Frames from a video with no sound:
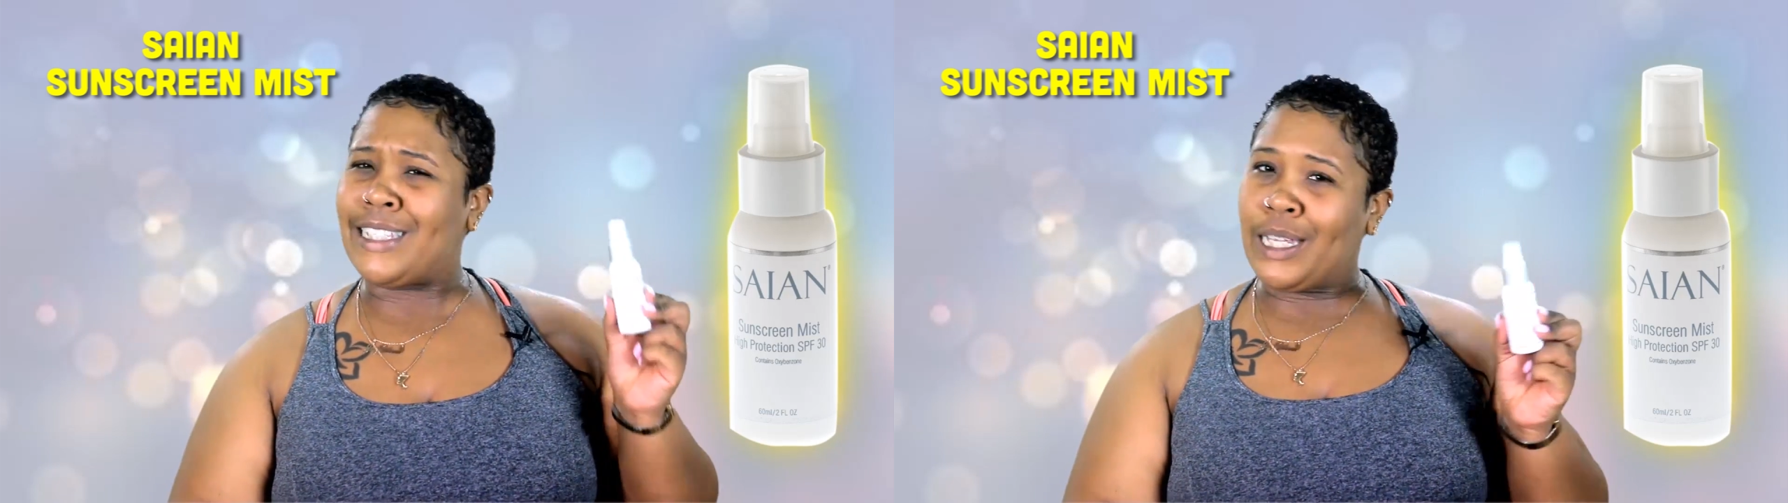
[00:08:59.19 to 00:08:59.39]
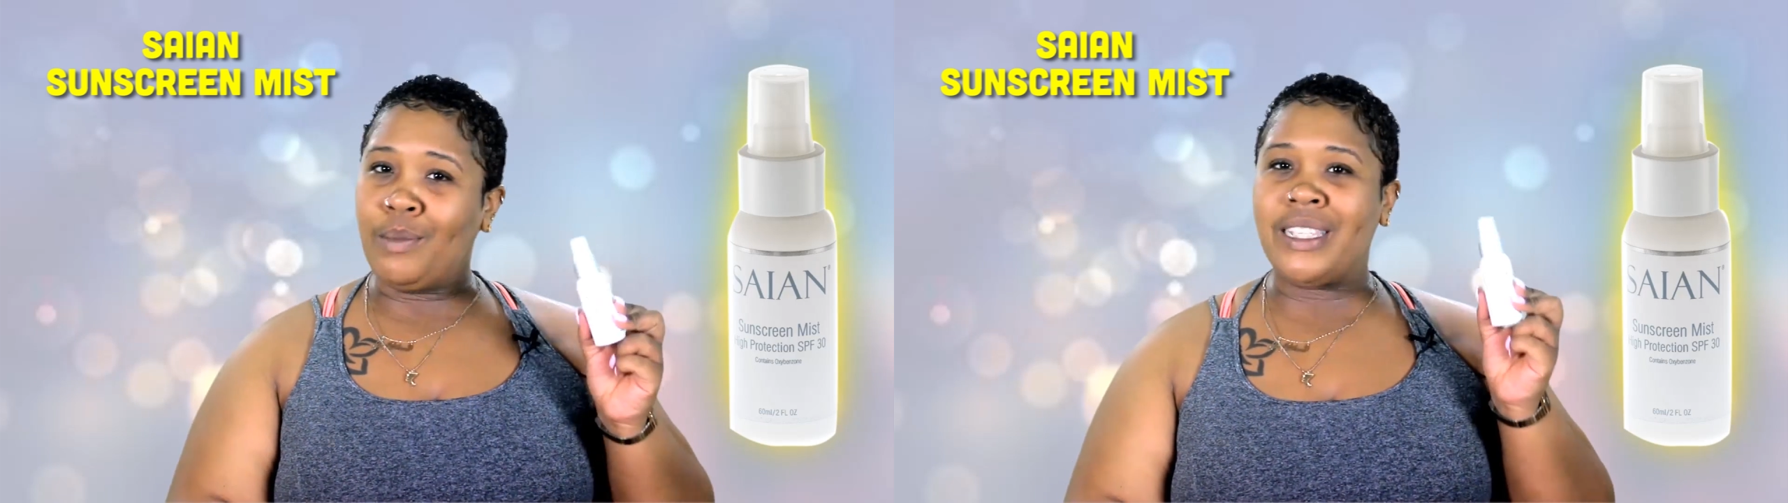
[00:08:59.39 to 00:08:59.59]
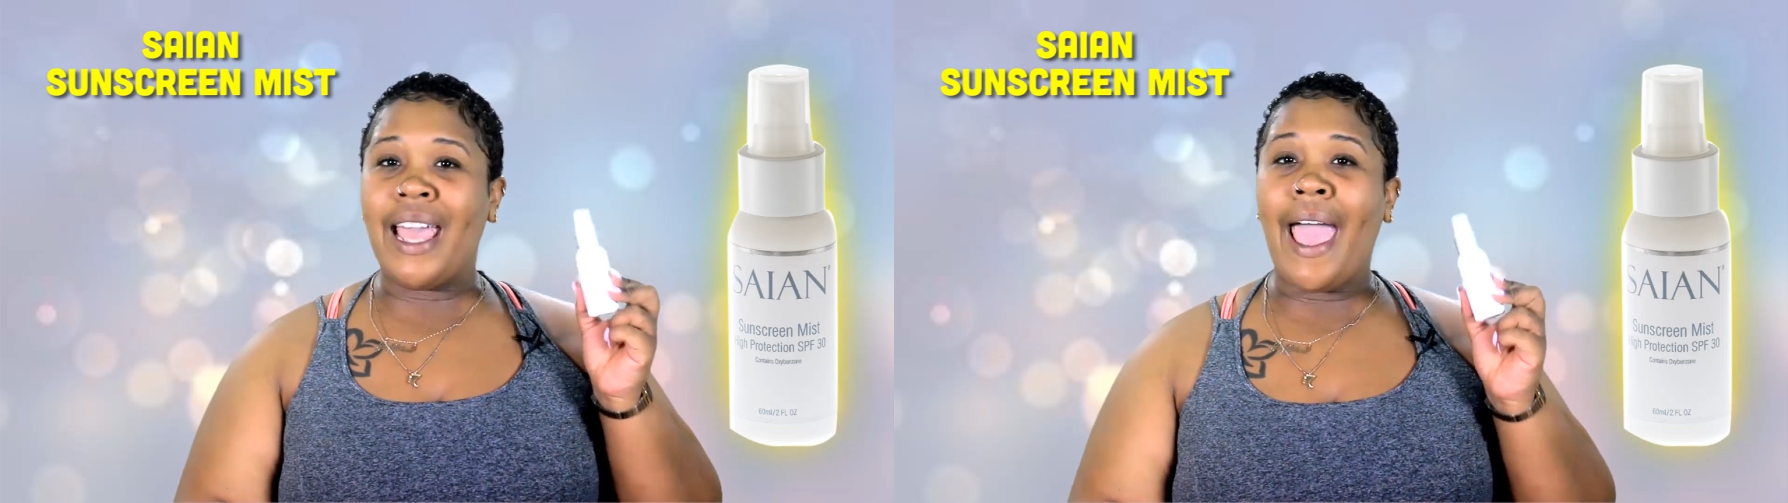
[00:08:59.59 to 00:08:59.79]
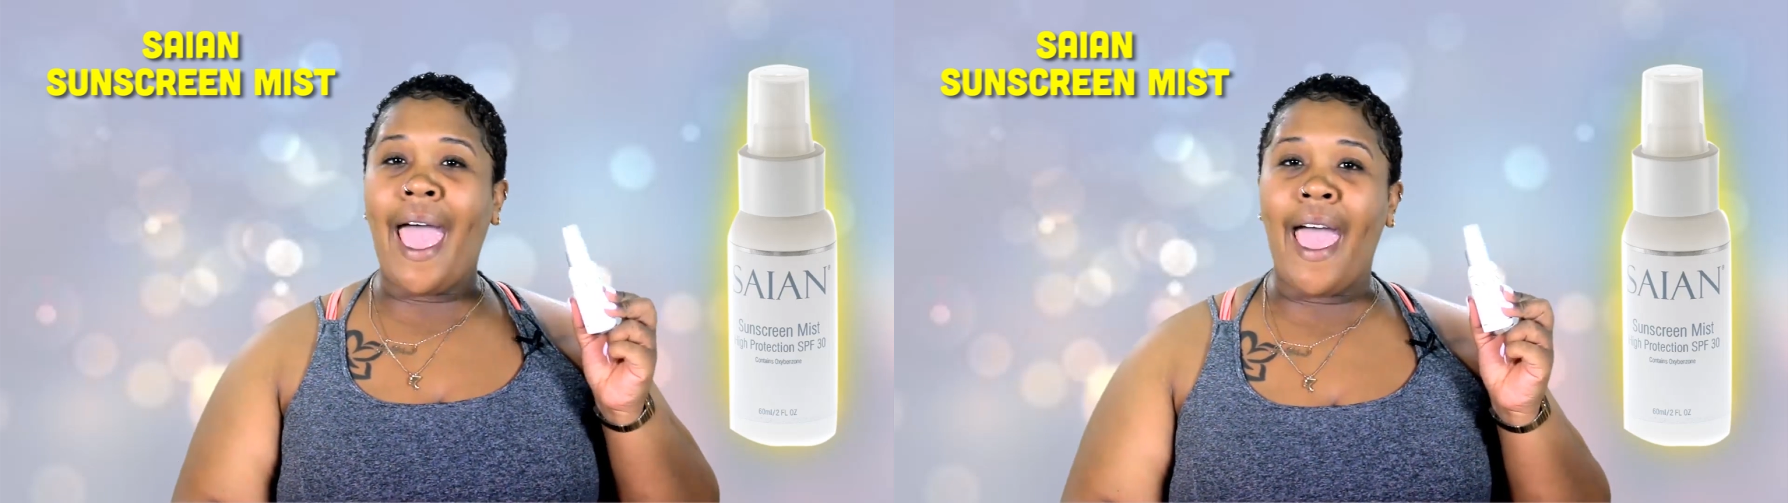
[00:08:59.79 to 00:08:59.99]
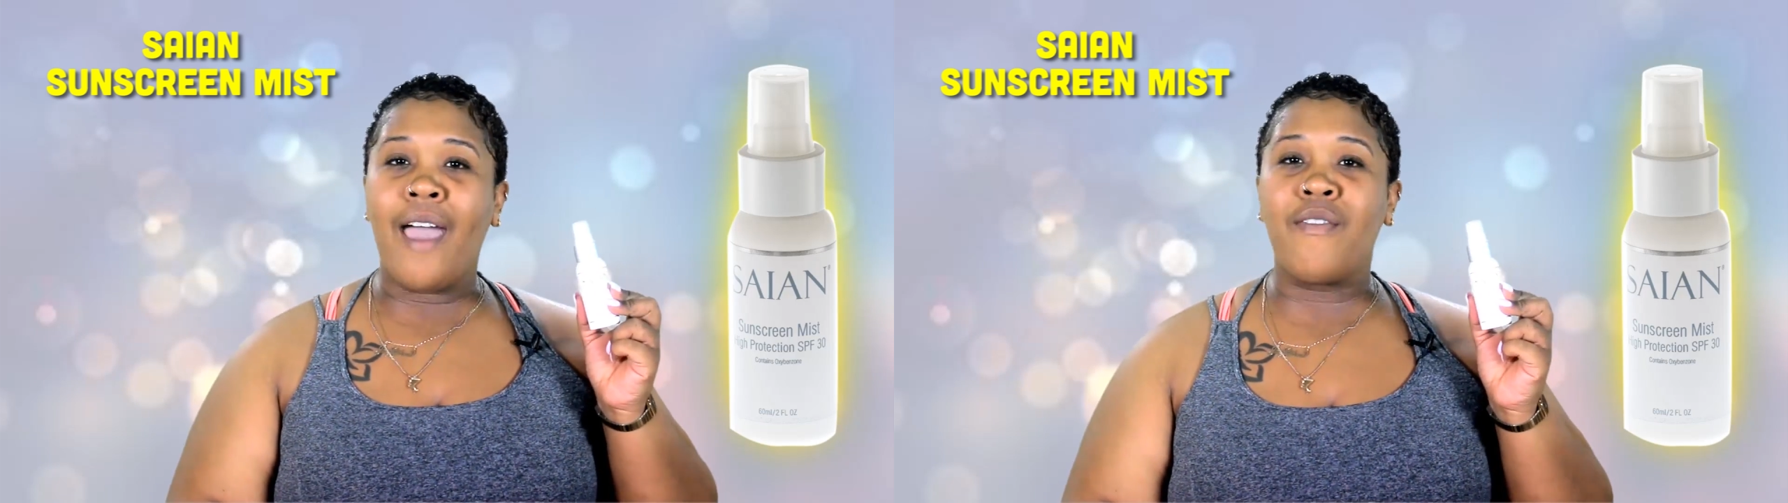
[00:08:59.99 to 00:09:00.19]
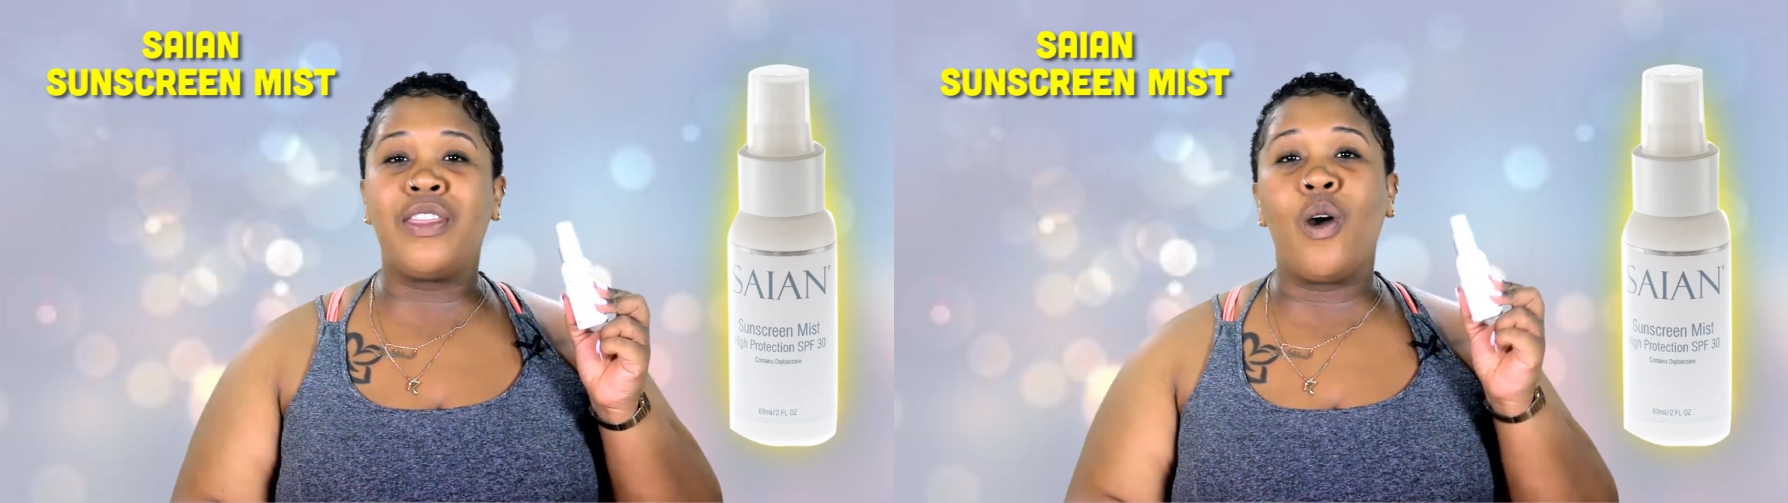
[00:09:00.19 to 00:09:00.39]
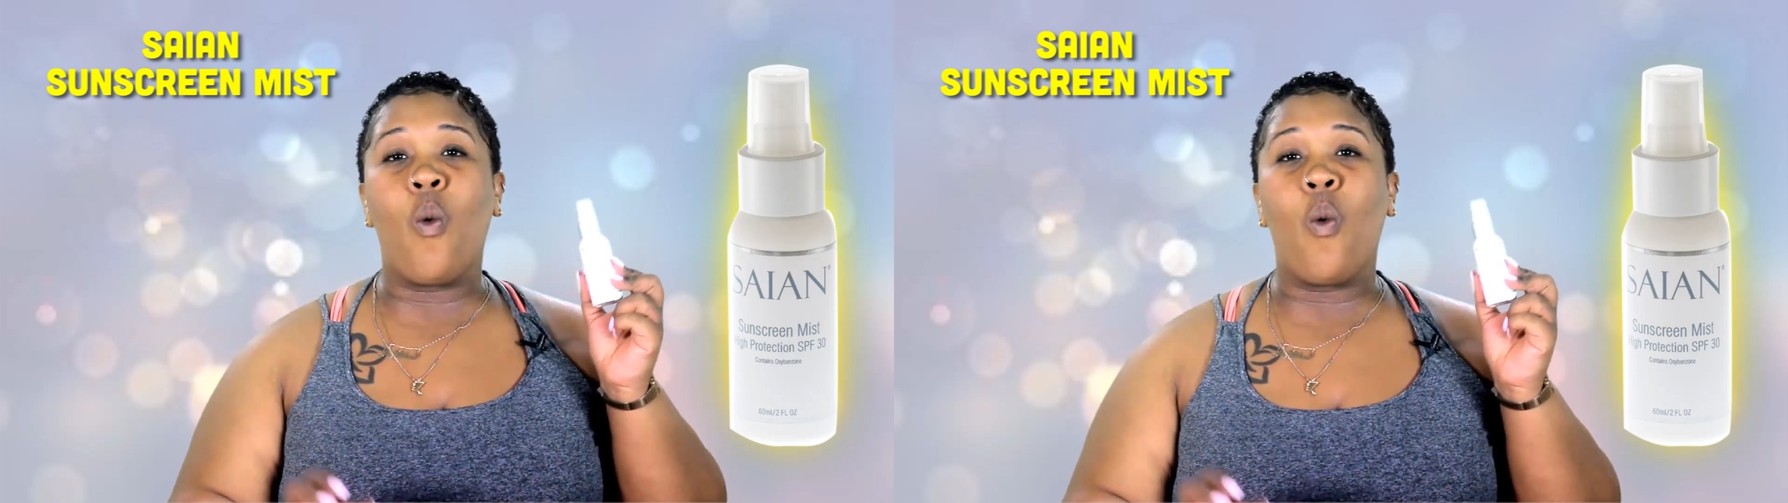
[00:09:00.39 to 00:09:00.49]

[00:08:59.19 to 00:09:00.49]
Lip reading: seem to have the